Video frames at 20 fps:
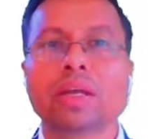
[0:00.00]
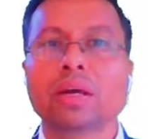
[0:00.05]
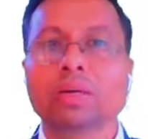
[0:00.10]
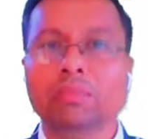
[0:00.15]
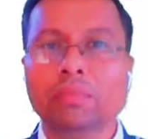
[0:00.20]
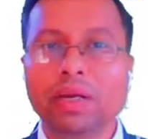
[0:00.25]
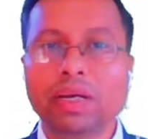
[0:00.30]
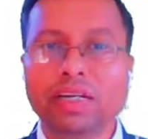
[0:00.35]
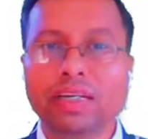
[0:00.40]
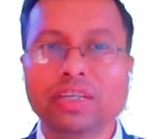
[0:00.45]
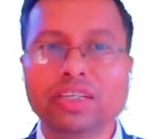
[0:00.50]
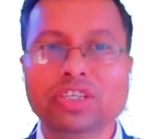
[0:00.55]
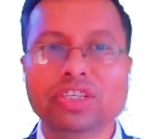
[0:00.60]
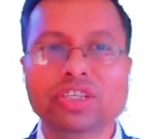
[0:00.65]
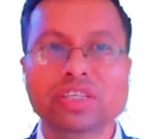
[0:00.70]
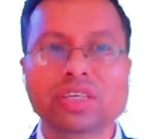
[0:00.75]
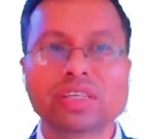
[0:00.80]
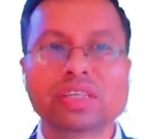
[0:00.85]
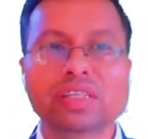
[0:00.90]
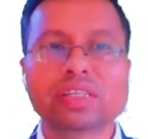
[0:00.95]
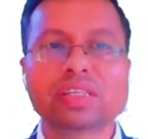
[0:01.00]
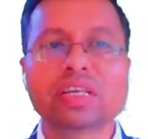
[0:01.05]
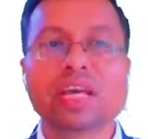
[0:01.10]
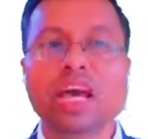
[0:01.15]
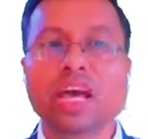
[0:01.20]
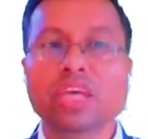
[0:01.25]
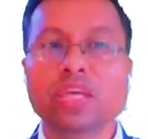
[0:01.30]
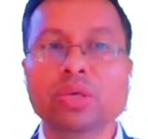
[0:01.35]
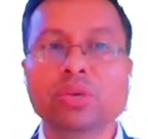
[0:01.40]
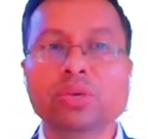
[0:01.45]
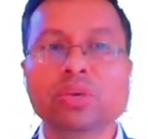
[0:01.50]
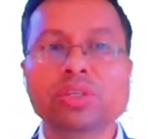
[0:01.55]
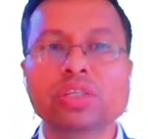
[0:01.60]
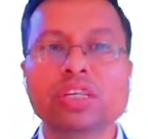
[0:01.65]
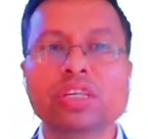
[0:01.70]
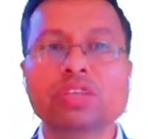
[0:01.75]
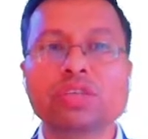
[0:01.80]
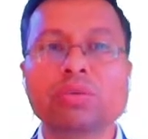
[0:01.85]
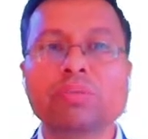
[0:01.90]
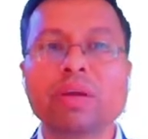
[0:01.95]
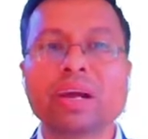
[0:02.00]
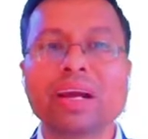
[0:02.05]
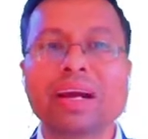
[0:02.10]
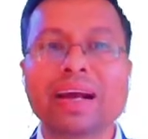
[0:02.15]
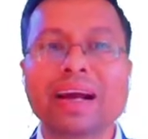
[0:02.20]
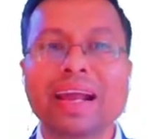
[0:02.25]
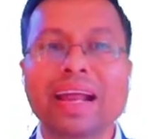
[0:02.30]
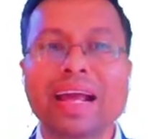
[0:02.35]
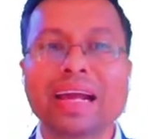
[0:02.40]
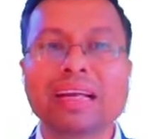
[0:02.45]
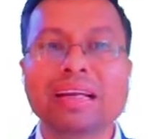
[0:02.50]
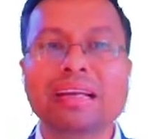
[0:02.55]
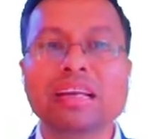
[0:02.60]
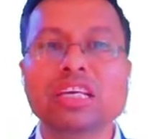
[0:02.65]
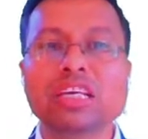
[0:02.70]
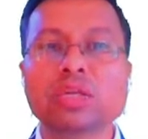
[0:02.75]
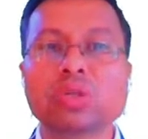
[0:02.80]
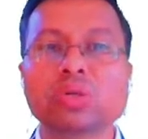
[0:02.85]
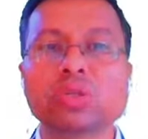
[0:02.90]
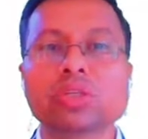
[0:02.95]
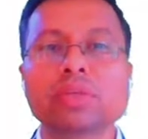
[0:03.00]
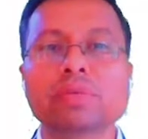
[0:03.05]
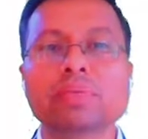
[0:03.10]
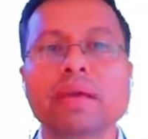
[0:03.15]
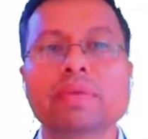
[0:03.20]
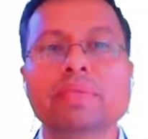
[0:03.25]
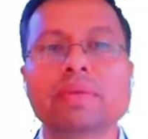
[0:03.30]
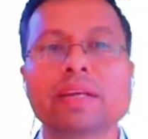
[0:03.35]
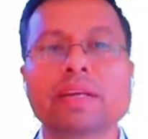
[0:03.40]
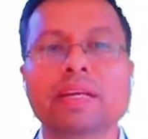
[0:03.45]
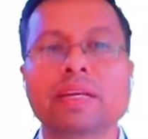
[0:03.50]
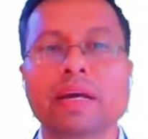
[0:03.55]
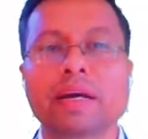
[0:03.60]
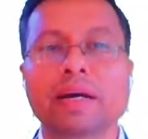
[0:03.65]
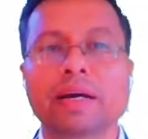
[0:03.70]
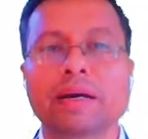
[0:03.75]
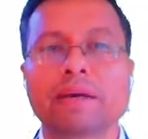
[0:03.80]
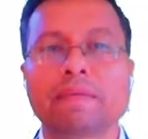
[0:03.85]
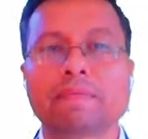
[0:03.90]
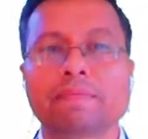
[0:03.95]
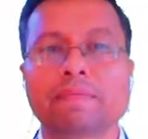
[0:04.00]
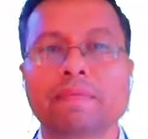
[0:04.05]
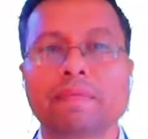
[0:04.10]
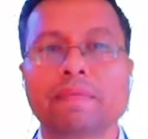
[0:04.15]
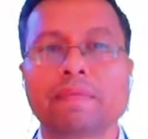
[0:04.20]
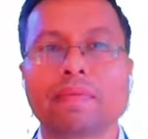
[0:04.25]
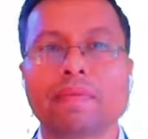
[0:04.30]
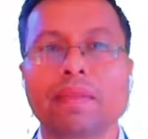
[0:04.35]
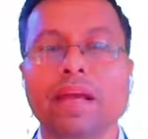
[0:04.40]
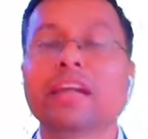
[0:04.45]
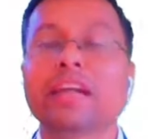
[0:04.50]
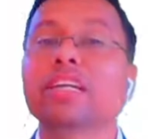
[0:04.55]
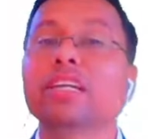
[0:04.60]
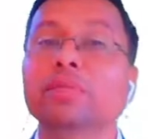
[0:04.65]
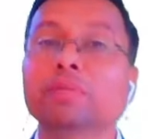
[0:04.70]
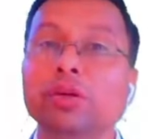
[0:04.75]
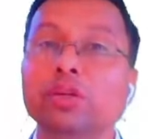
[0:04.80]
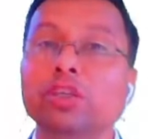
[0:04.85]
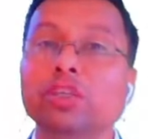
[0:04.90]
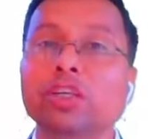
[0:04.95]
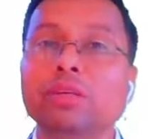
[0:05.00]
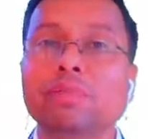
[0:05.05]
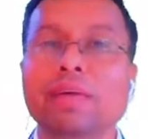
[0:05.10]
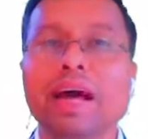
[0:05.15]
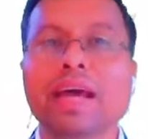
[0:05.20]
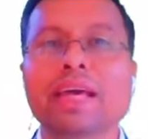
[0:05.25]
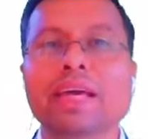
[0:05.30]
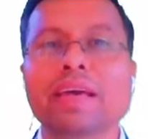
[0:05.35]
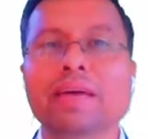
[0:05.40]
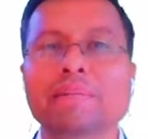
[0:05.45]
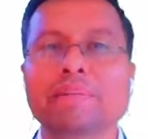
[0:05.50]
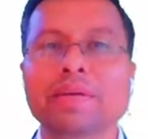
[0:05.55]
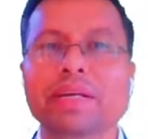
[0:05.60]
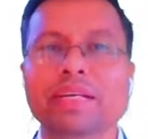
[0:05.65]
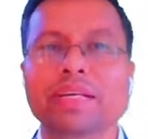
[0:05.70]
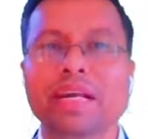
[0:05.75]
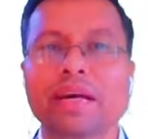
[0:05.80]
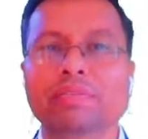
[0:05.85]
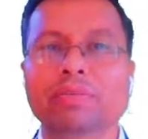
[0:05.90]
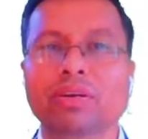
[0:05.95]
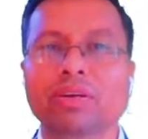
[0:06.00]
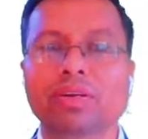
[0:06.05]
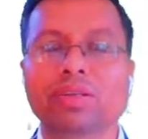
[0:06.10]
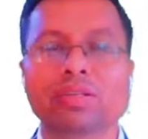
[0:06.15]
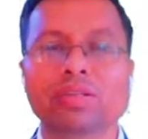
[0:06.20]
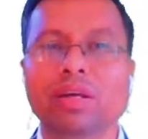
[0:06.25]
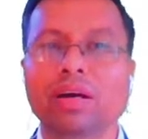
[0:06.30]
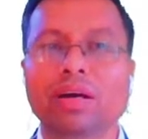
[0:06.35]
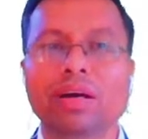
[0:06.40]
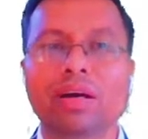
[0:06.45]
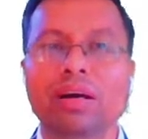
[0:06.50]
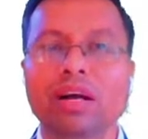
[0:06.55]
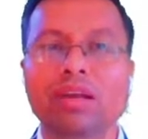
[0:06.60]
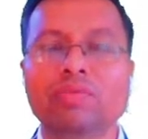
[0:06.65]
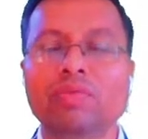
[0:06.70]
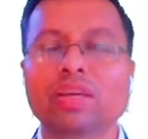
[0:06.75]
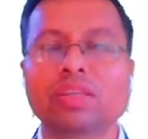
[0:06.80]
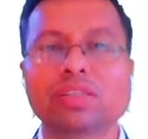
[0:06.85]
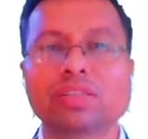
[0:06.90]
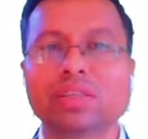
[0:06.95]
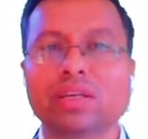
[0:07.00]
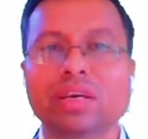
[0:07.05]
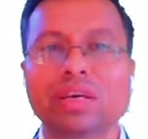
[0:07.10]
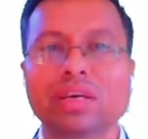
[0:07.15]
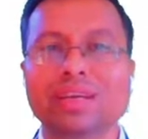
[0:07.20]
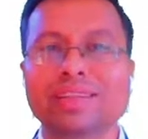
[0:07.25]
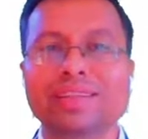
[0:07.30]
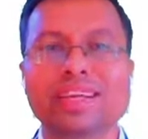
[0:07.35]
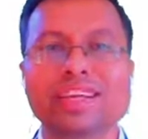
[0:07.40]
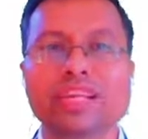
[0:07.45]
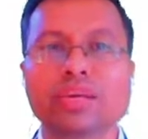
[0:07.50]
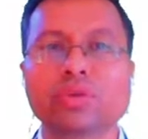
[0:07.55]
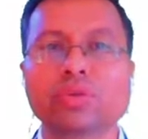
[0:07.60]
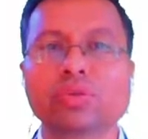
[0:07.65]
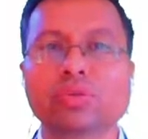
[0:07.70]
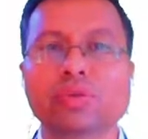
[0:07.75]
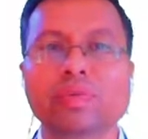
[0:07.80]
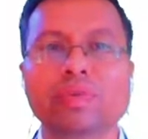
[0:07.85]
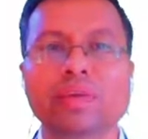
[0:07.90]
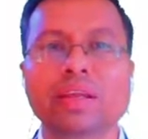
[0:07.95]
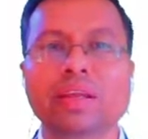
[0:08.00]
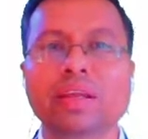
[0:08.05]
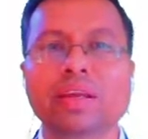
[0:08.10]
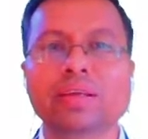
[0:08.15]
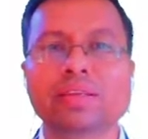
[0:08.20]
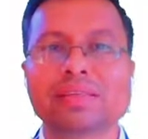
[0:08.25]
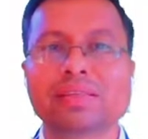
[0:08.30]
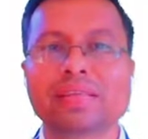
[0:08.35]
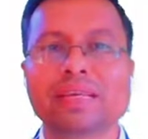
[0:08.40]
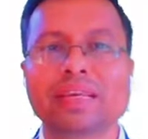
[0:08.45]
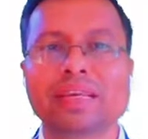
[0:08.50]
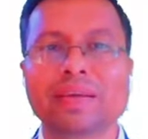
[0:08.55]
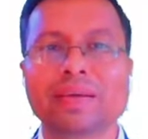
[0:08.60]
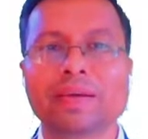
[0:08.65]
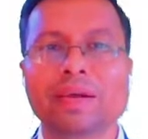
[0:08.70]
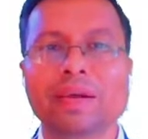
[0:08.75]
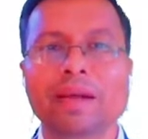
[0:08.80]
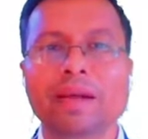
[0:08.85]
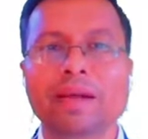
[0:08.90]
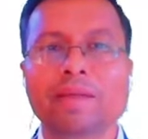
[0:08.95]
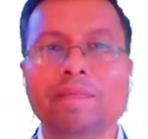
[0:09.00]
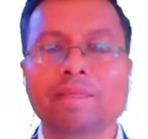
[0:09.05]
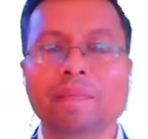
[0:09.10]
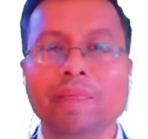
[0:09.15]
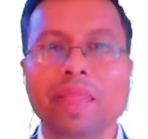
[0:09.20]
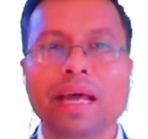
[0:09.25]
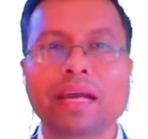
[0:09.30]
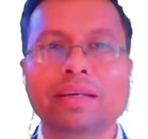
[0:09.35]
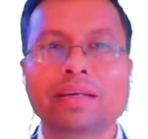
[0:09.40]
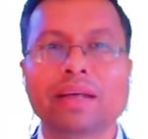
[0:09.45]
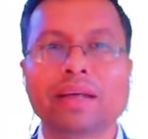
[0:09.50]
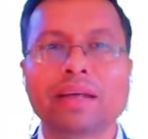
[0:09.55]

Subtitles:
Politicians use it to be correctly used by media and reported by media, because always in the news we see that